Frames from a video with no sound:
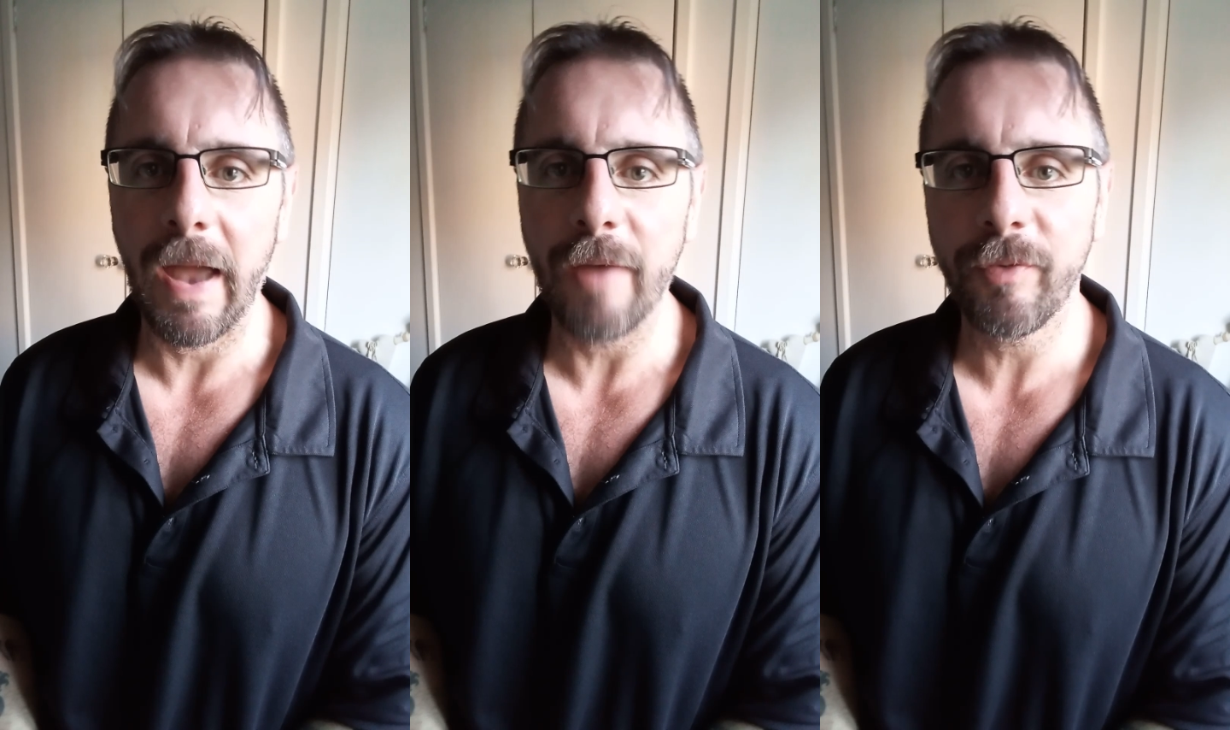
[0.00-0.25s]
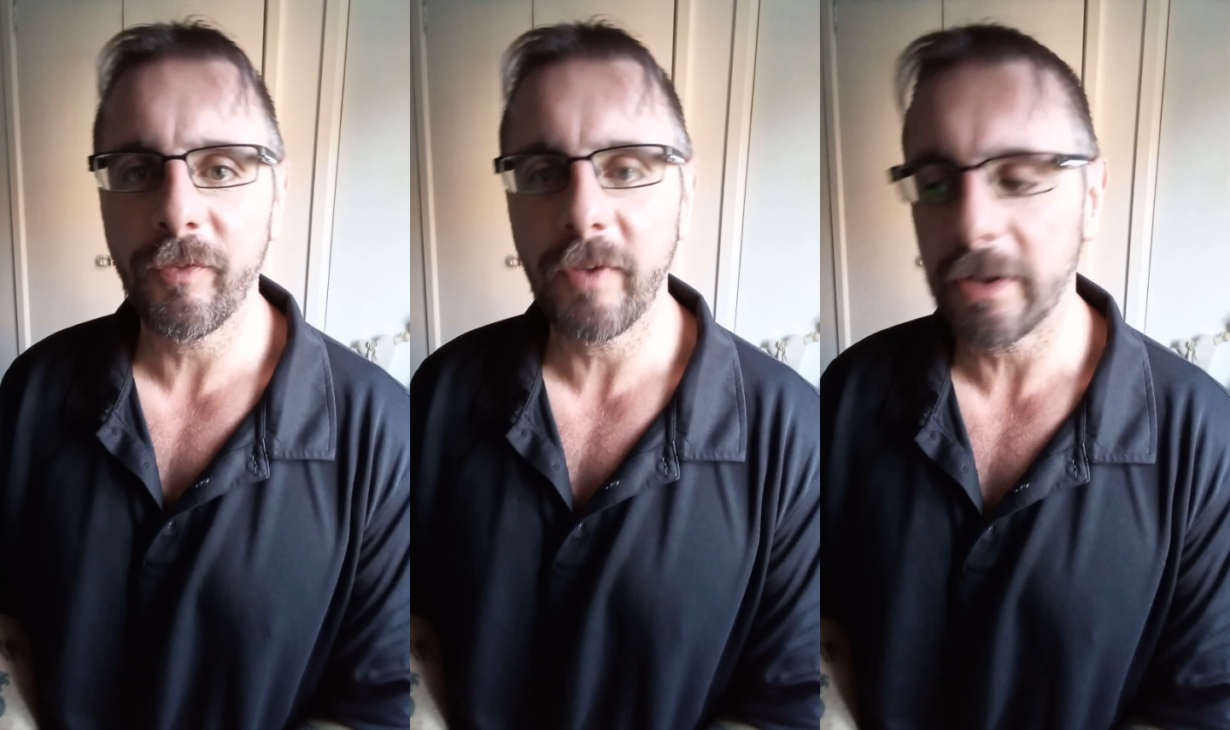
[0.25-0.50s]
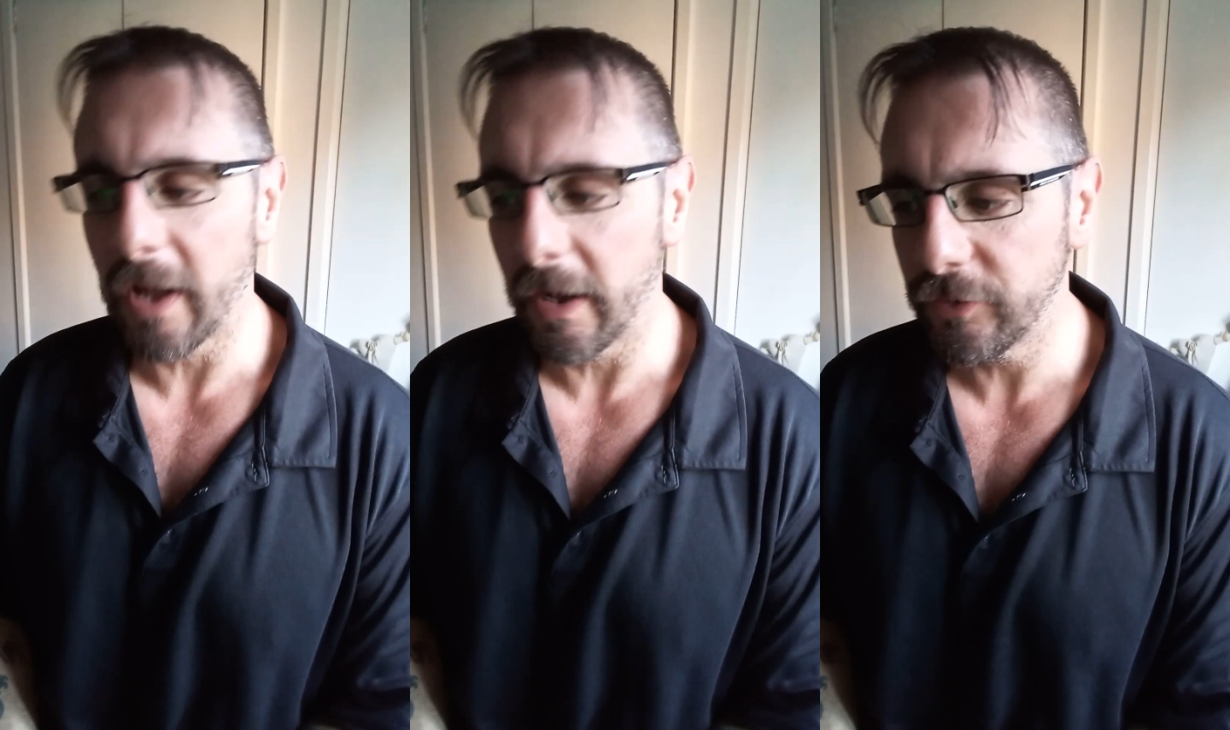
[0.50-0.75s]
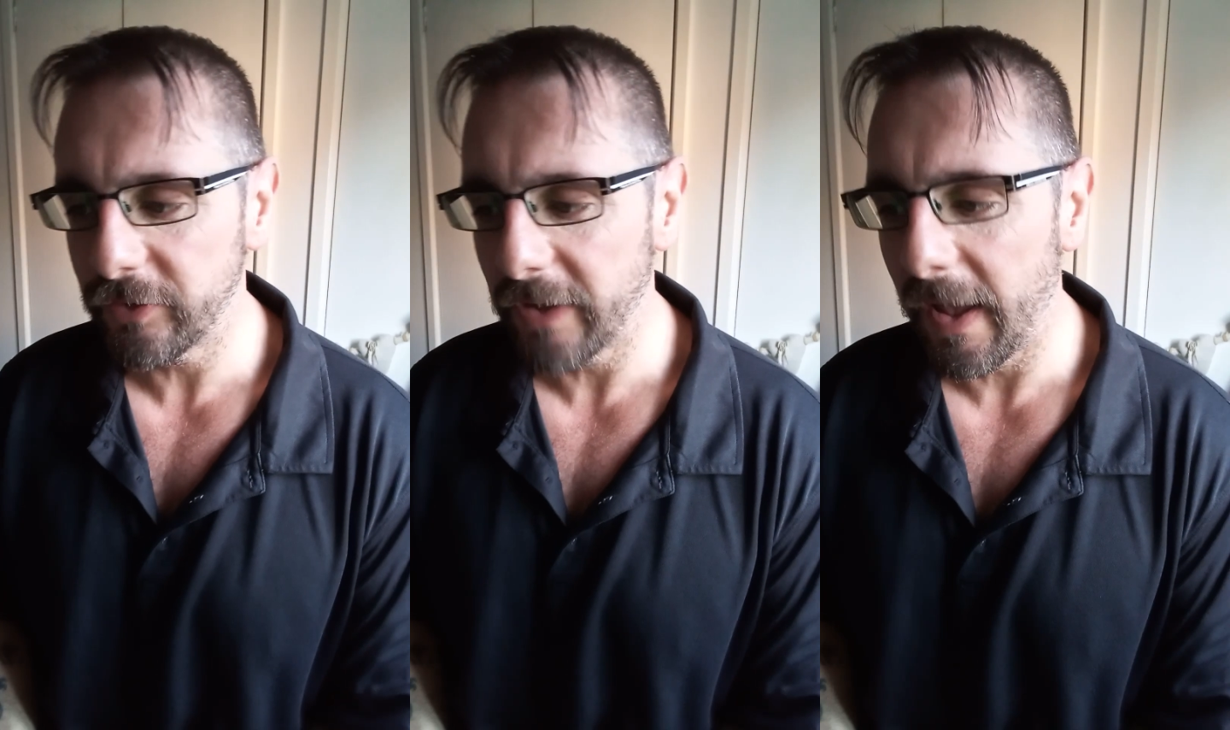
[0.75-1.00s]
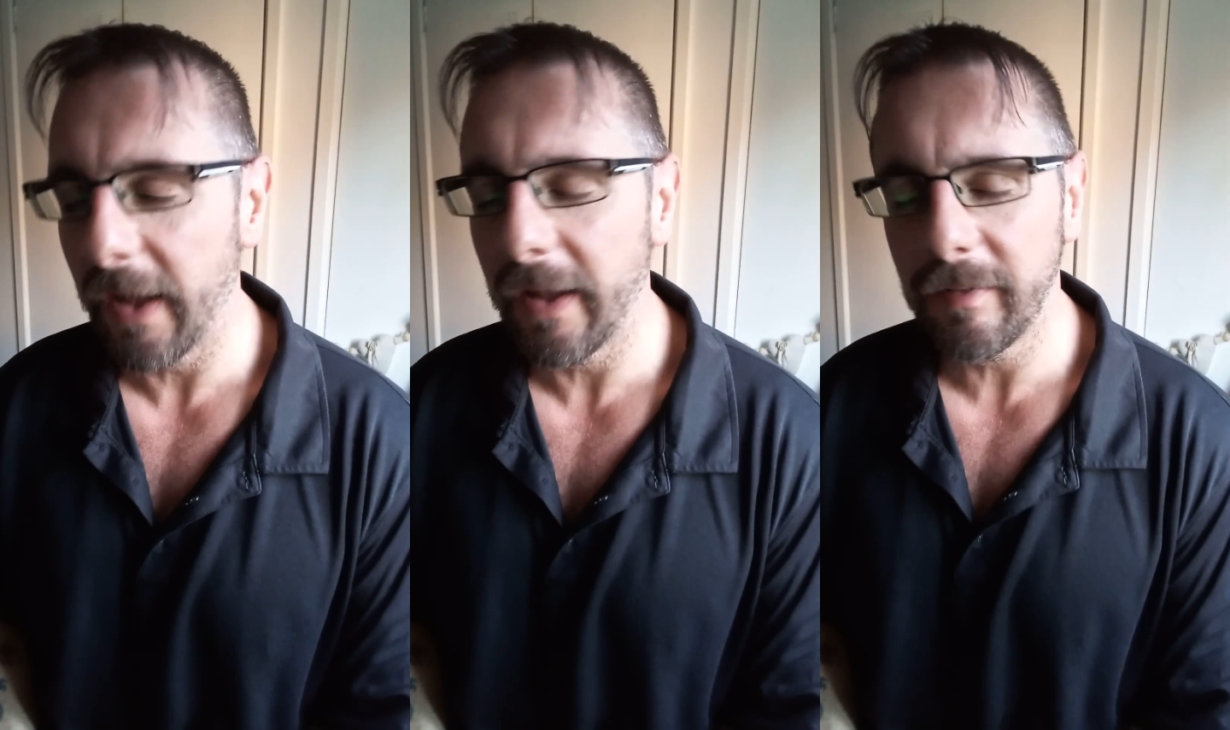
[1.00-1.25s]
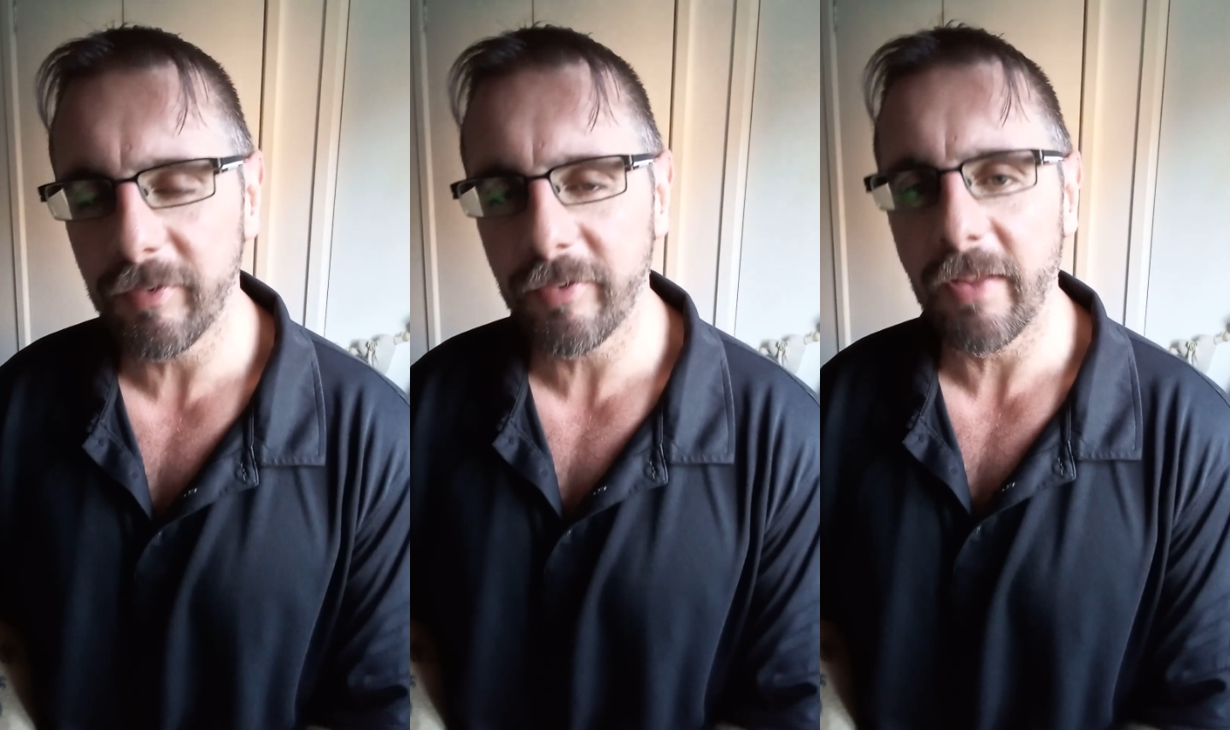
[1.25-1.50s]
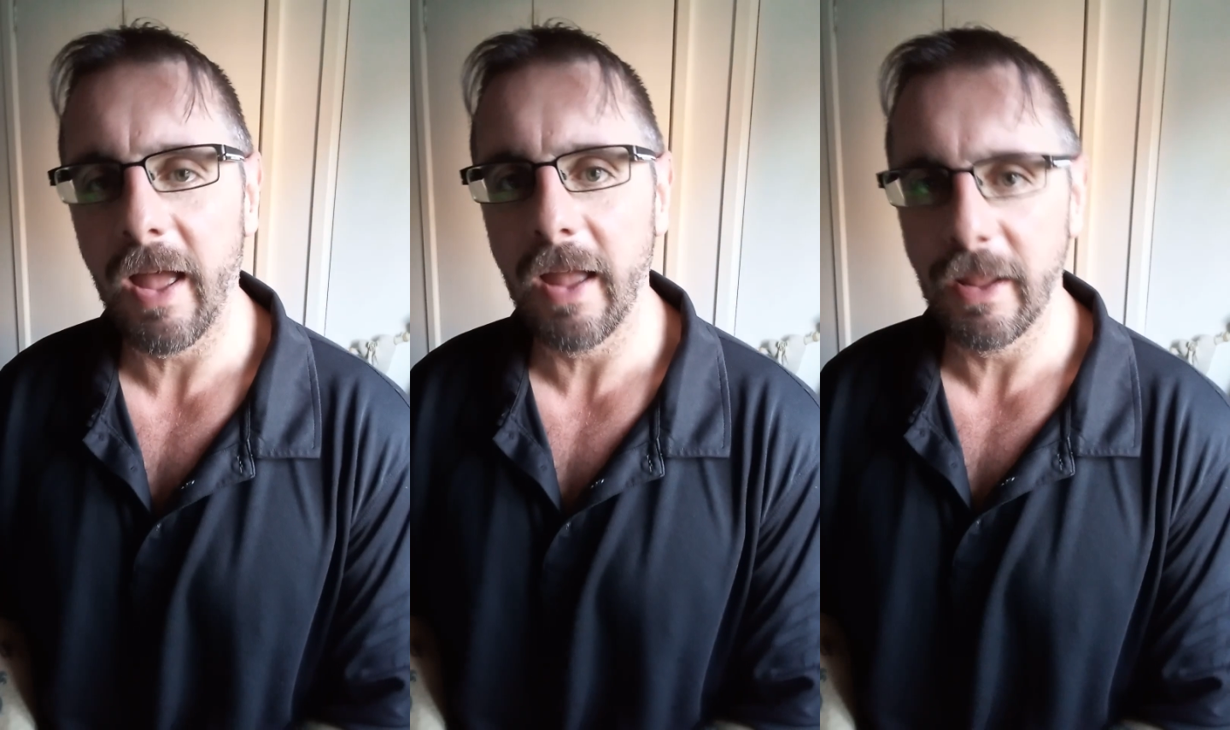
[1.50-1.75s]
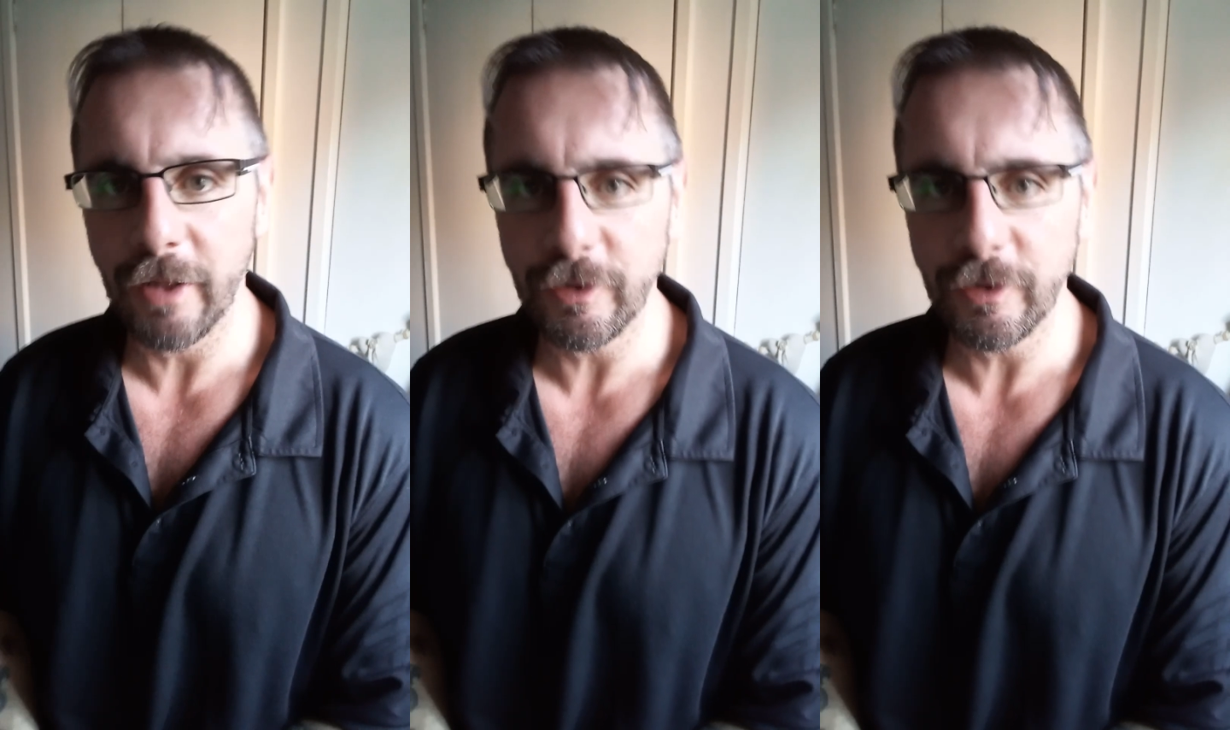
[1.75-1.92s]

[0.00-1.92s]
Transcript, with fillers: Everything that I share and say